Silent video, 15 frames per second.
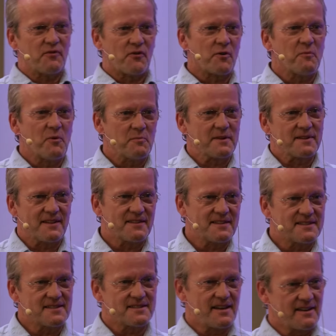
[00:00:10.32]
for a moment that
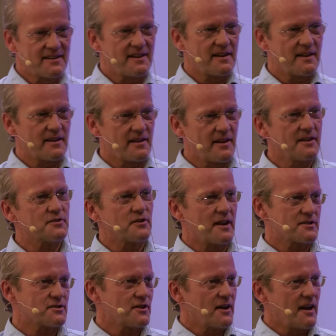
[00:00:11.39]
this is the
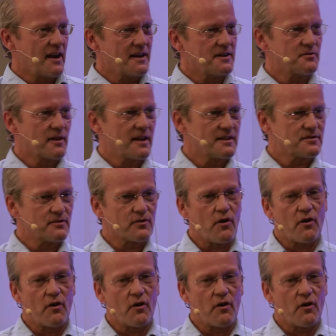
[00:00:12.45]
International Education